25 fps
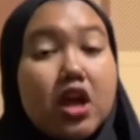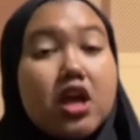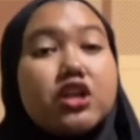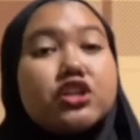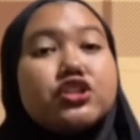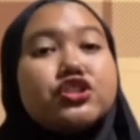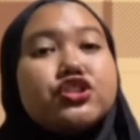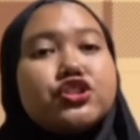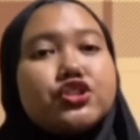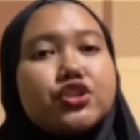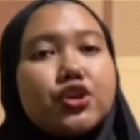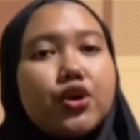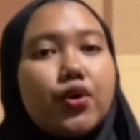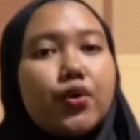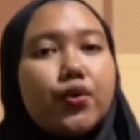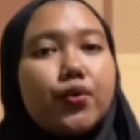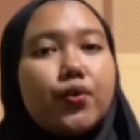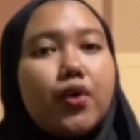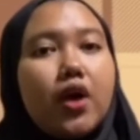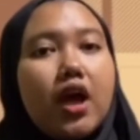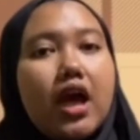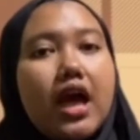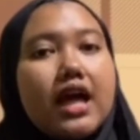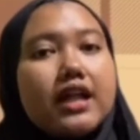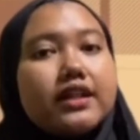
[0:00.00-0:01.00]

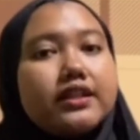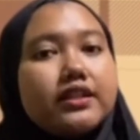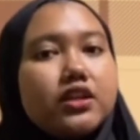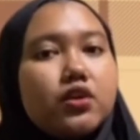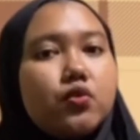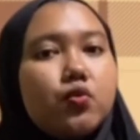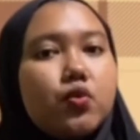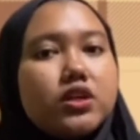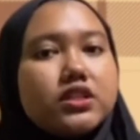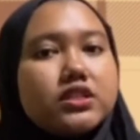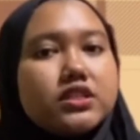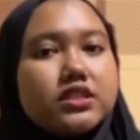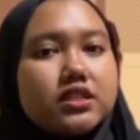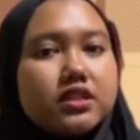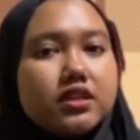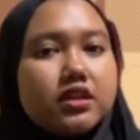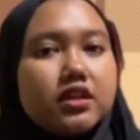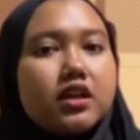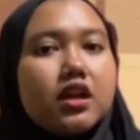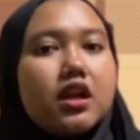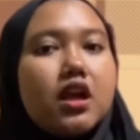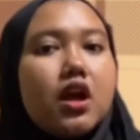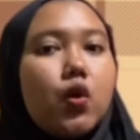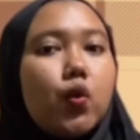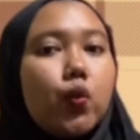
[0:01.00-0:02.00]
So underwater
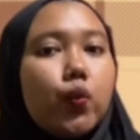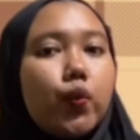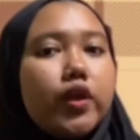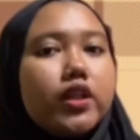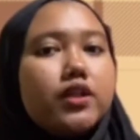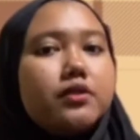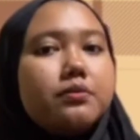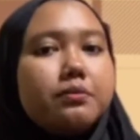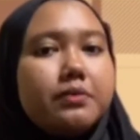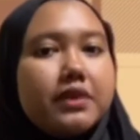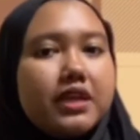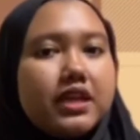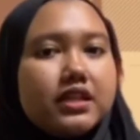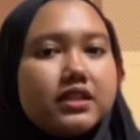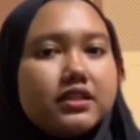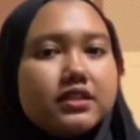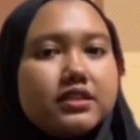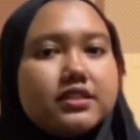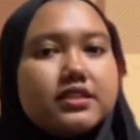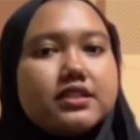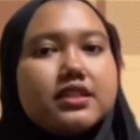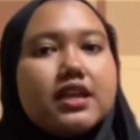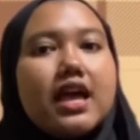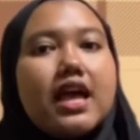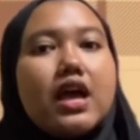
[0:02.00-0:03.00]

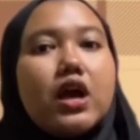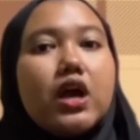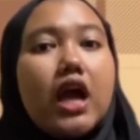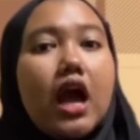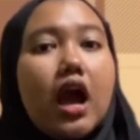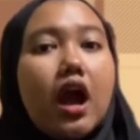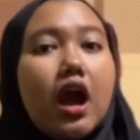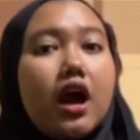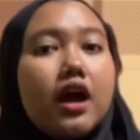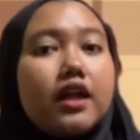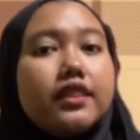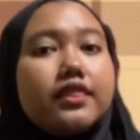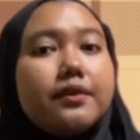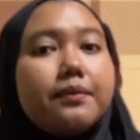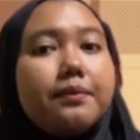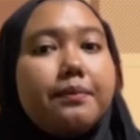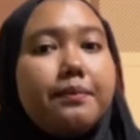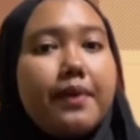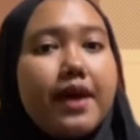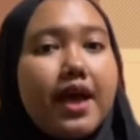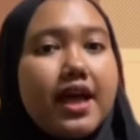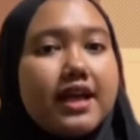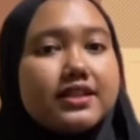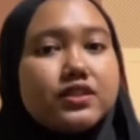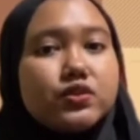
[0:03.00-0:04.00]
windmills are the
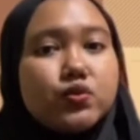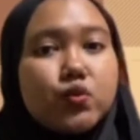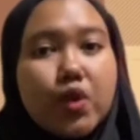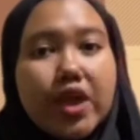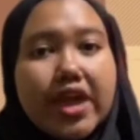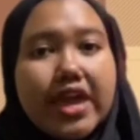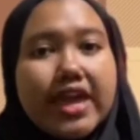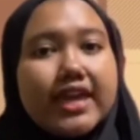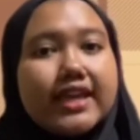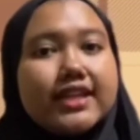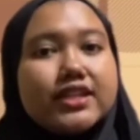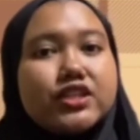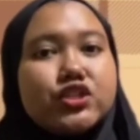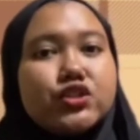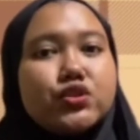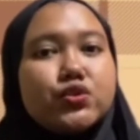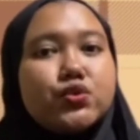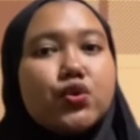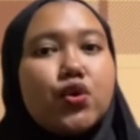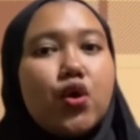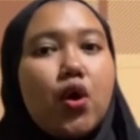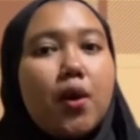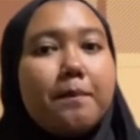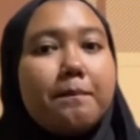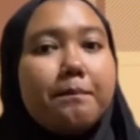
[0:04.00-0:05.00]
best way to
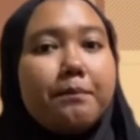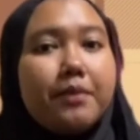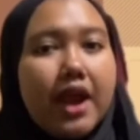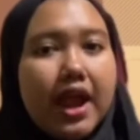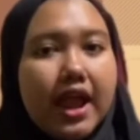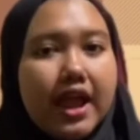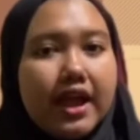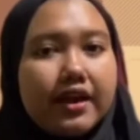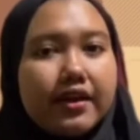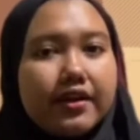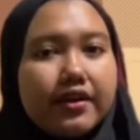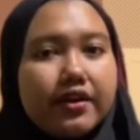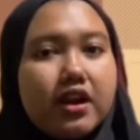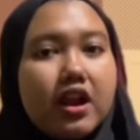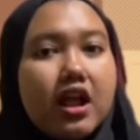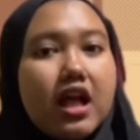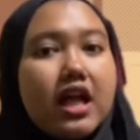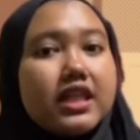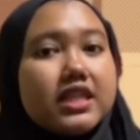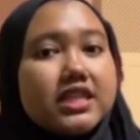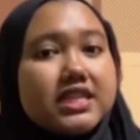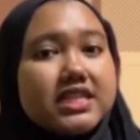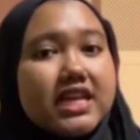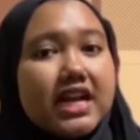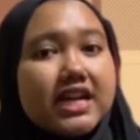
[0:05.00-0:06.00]
compare
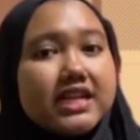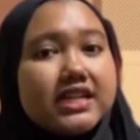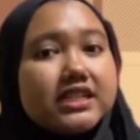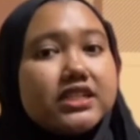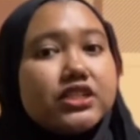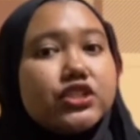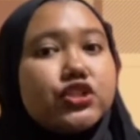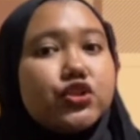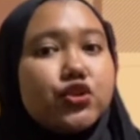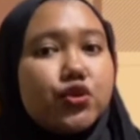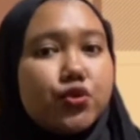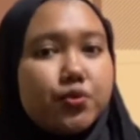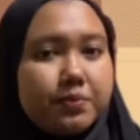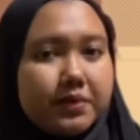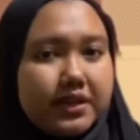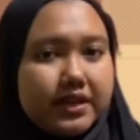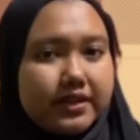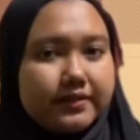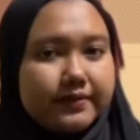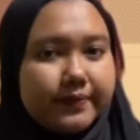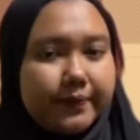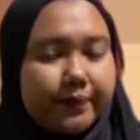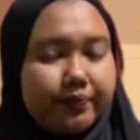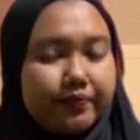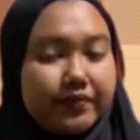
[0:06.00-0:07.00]
tidal turbine.
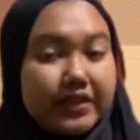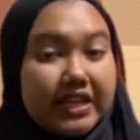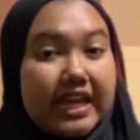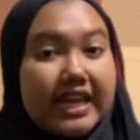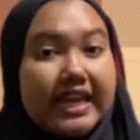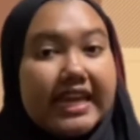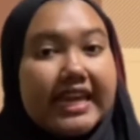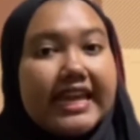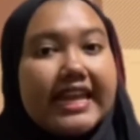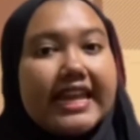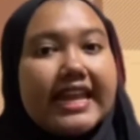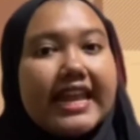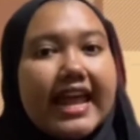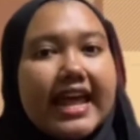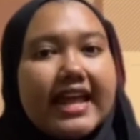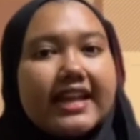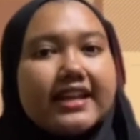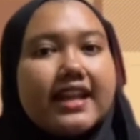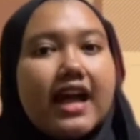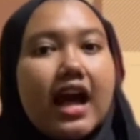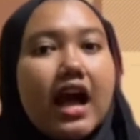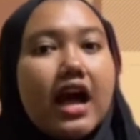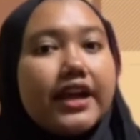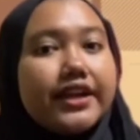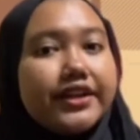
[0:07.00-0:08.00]
In
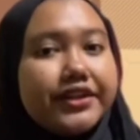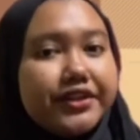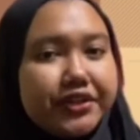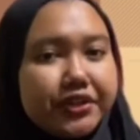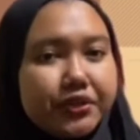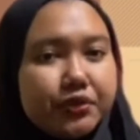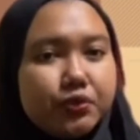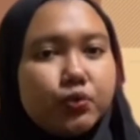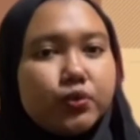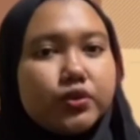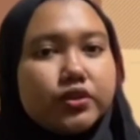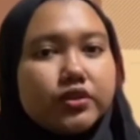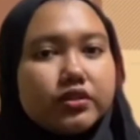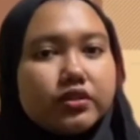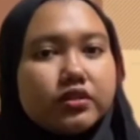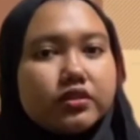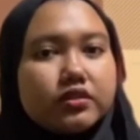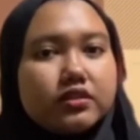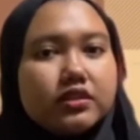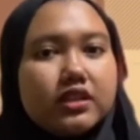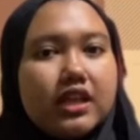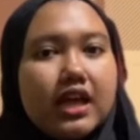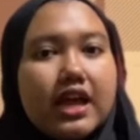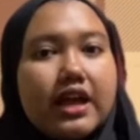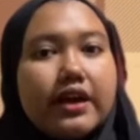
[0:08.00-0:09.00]
an ideal
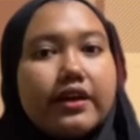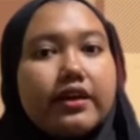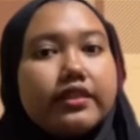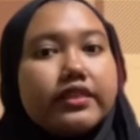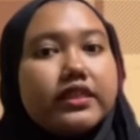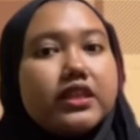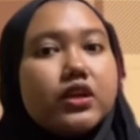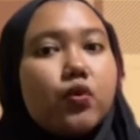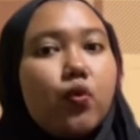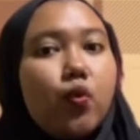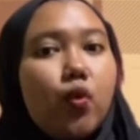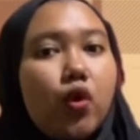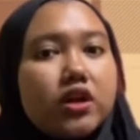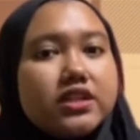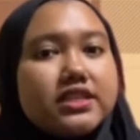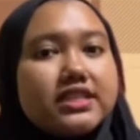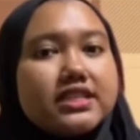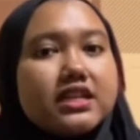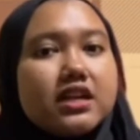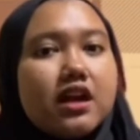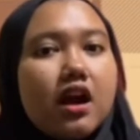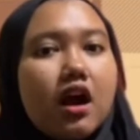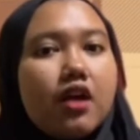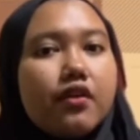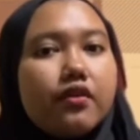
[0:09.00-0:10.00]
world, the water
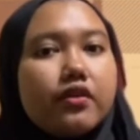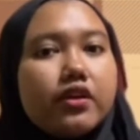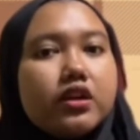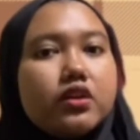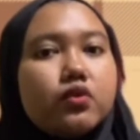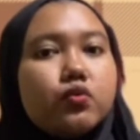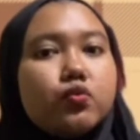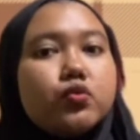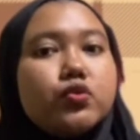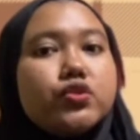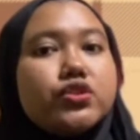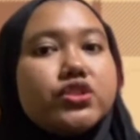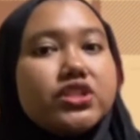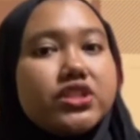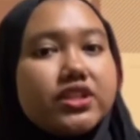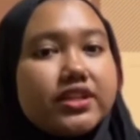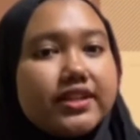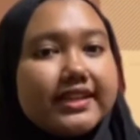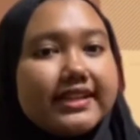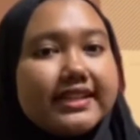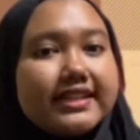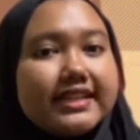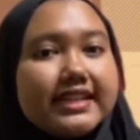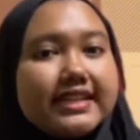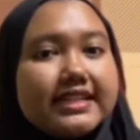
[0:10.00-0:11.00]
current will
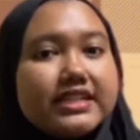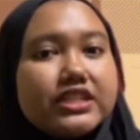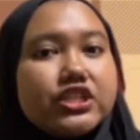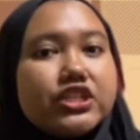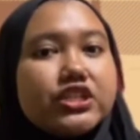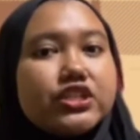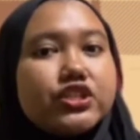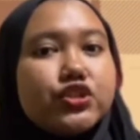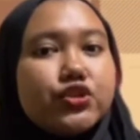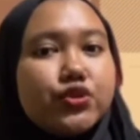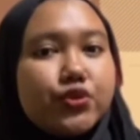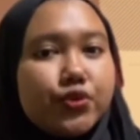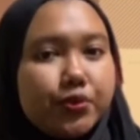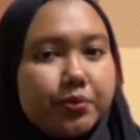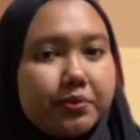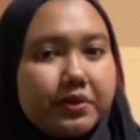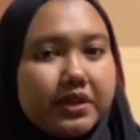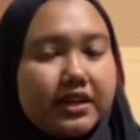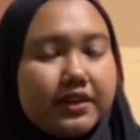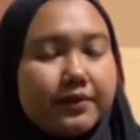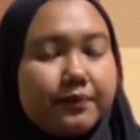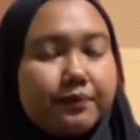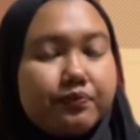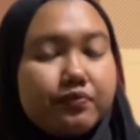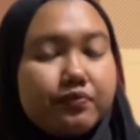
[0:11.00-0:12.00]
turn the turbine.